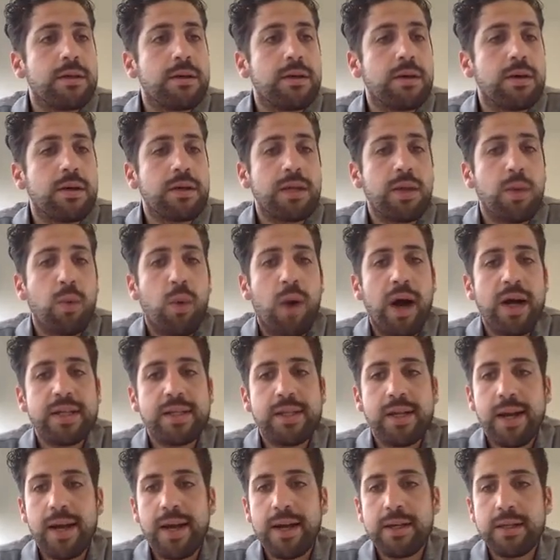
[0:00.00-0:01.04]
the
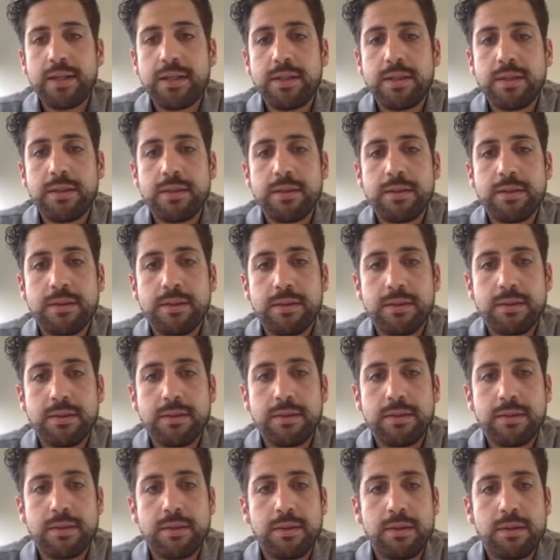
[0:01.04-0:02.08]
white light,
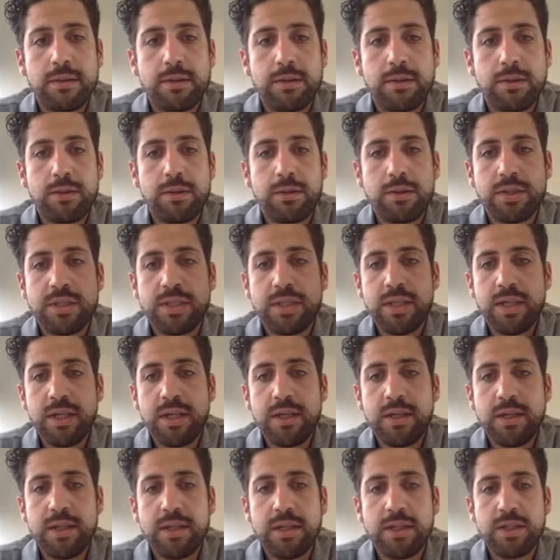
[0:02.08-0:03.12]
to
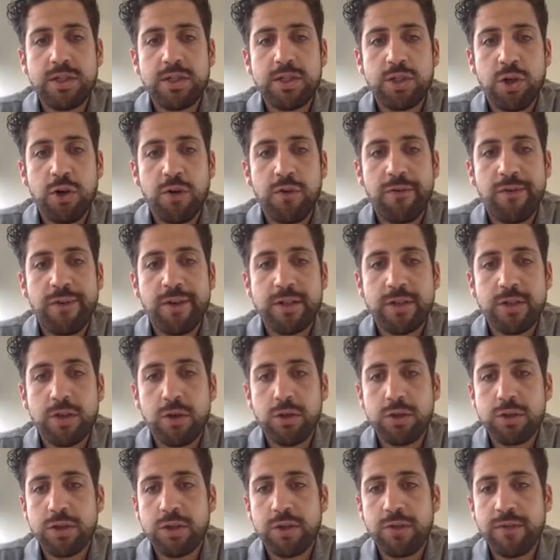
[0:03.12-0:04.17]
see the surface
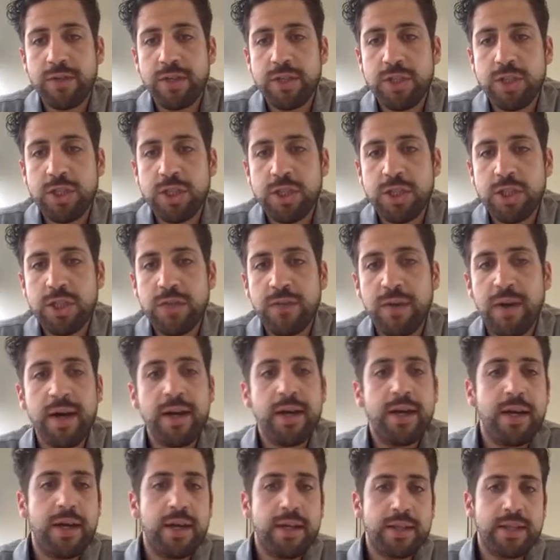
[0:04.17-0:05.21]
also of the
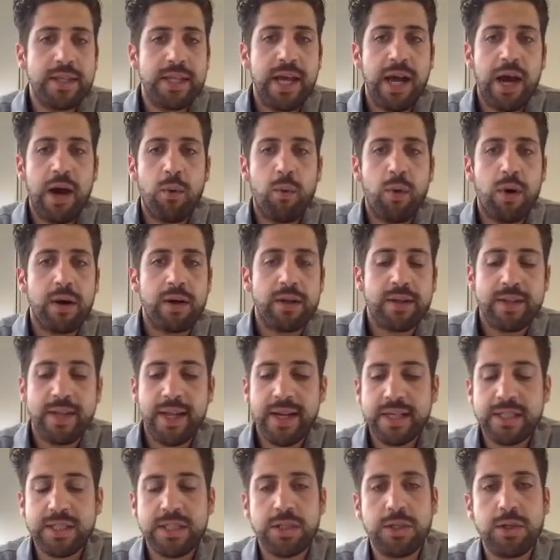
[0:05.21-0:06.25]
gingiva, our
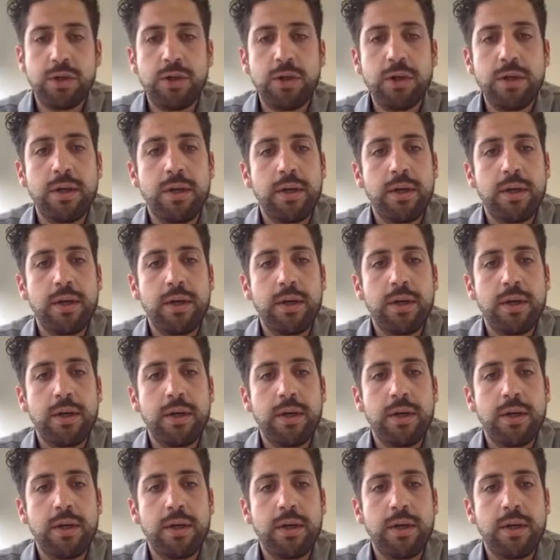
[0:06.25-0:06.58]
texture,